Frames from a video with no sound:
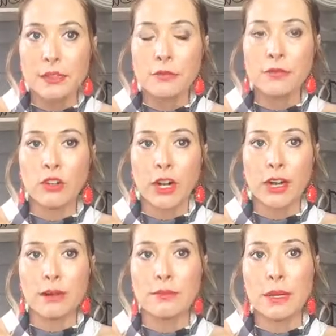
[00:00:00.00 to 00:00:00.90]

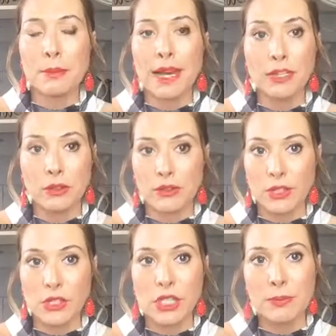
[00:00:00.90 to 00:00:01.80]
from my
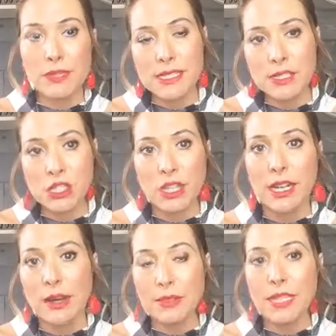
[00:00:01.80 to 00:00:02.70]
university position and
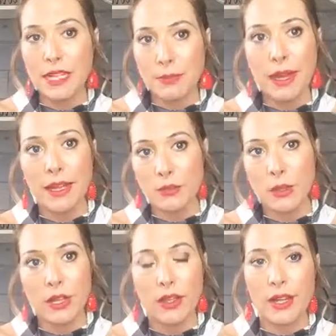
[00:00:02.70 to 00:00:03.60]
I was getting paid
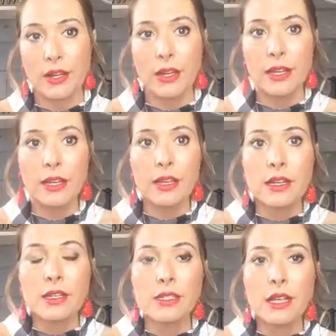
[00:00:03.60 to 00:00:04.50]
well there.
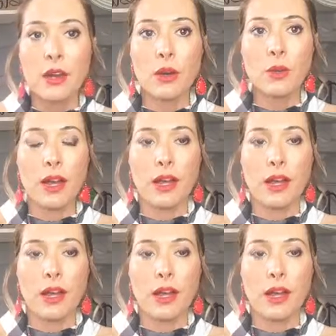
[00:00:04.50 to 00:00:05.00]
So,